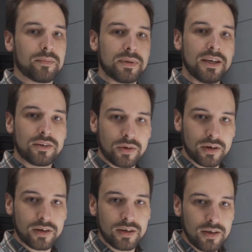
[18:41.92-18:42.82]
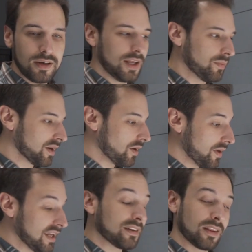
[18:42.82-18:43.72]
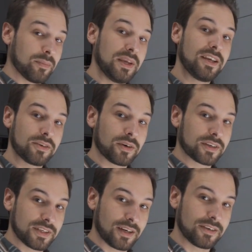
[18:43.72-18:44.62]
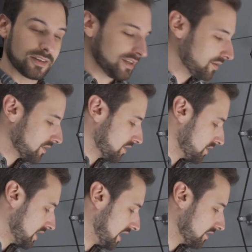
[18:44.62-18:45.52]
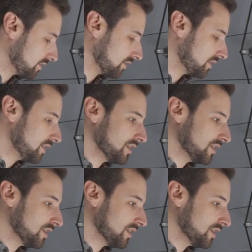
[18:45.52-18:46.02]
peak torque. And we're going into the peak torque sector in order to handle